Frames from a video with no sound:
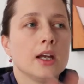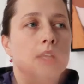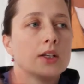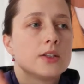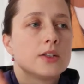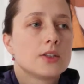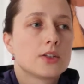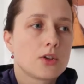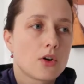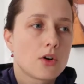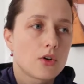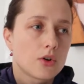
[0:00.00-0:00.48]

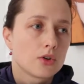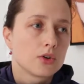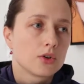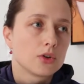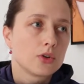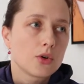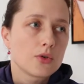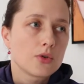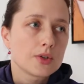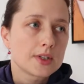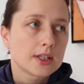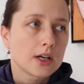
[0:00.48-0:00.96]
So
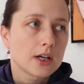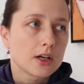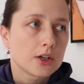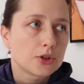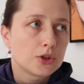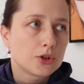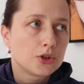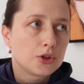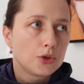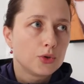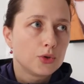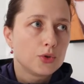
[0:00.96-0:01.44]
those
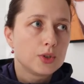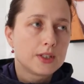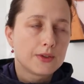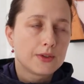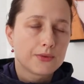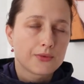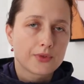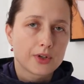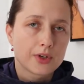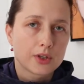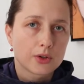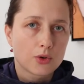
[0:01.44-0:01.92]
are two
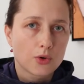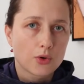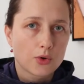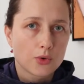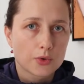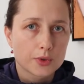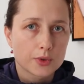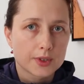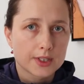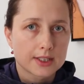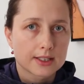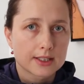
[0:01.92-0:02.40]
different
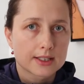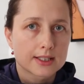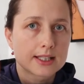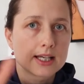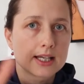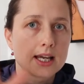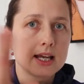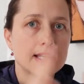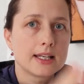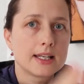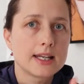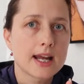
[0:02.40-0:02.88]
courses.
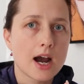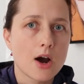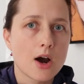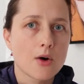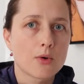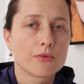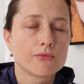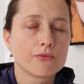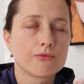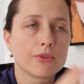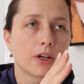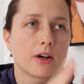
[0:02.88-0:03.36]

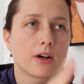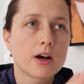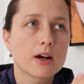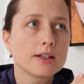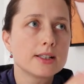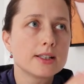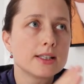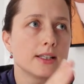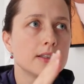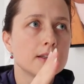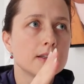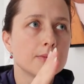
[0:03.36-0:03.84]
Now,
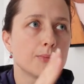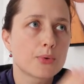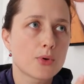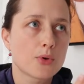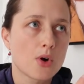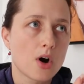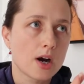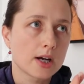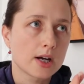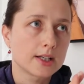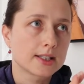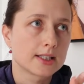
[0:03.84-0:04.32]
regarding the
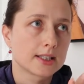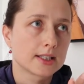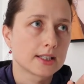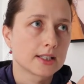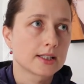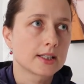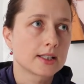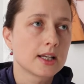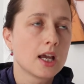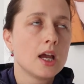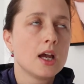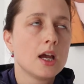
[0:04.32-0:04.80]

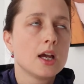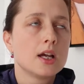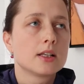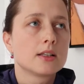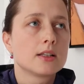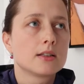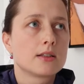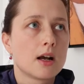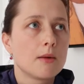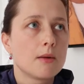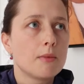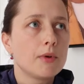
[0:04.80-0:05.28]
prices,
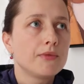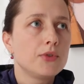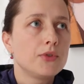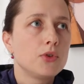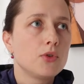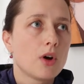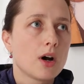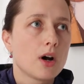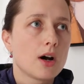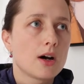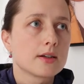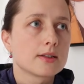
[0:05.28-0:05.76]
some of
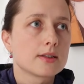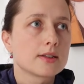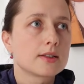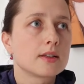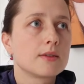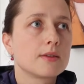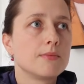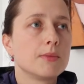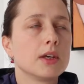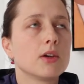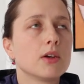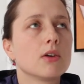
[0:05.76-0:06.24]
you
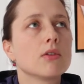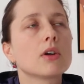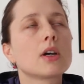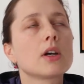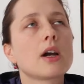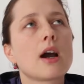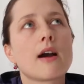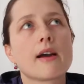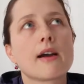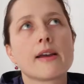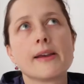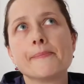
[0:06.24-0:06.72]
asked me,
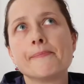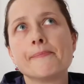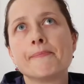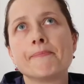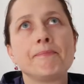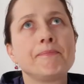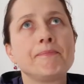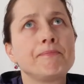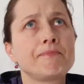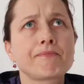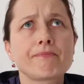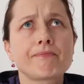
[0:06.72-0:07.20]
okay,
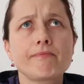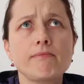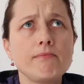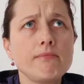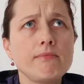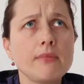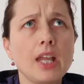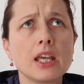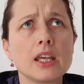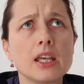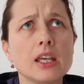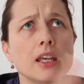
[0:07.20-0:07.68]

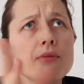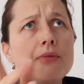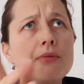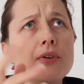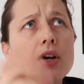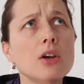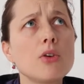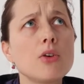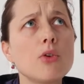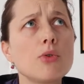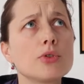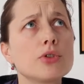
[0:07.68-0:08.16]
if
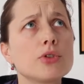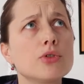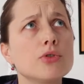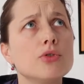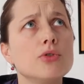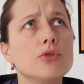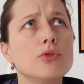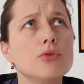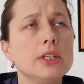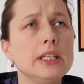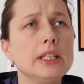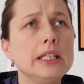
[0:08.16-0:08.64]
I go to
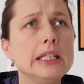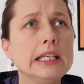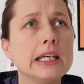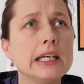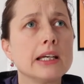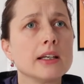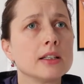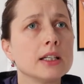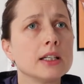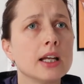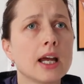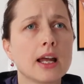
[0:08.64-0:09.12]
do
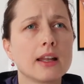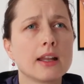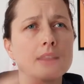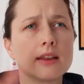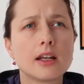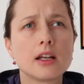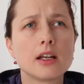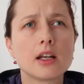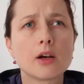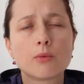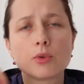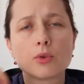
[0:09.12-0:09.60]
EN
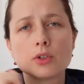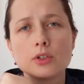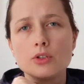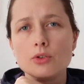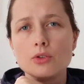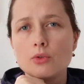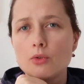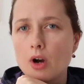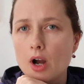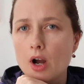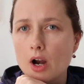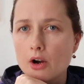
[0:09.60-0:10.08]
and then I will
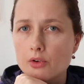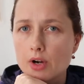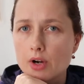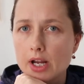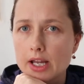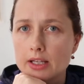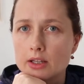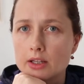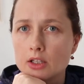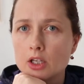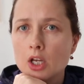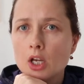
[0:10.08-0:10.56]
do
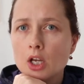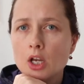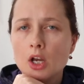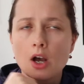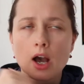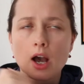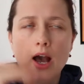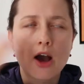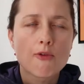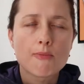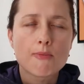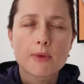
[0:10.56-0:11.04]
RN,
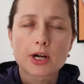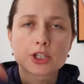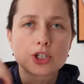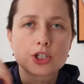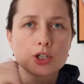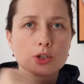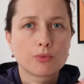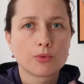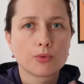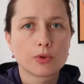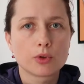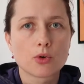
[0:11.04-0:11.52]
how
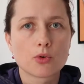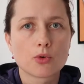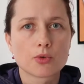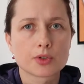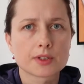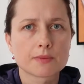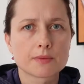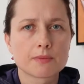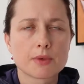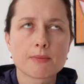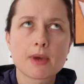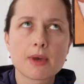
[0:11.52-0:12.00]
much it will
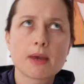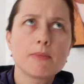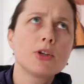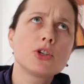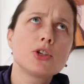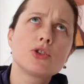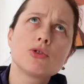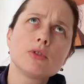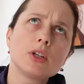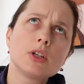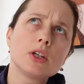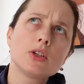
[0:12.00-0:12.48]
cost me? Maybe
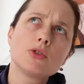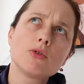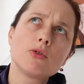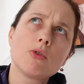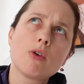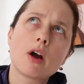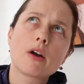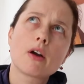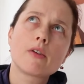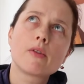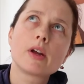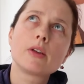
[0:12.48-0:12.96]
should I do
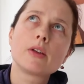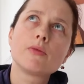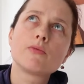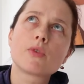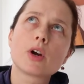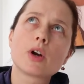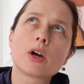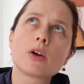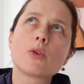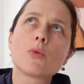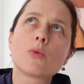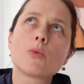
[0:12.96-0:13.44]
RN
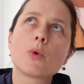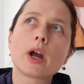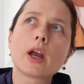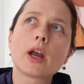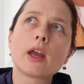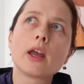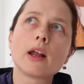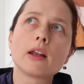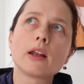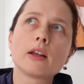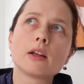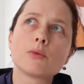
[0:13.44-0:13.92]
right
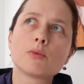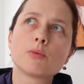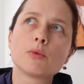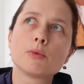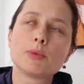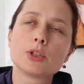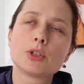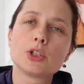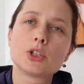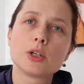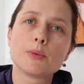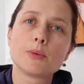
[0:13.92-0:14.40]
away and it
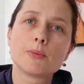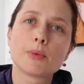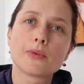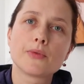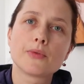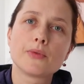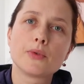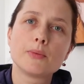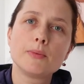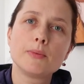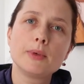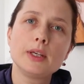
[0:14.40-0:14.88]
will be cheaper
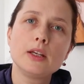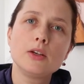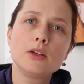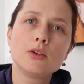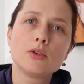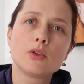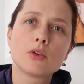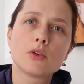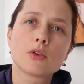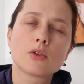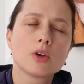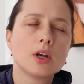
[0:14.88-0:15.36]
for me,
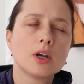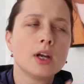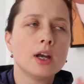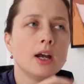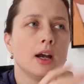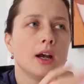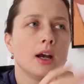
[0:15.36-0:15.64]
you know?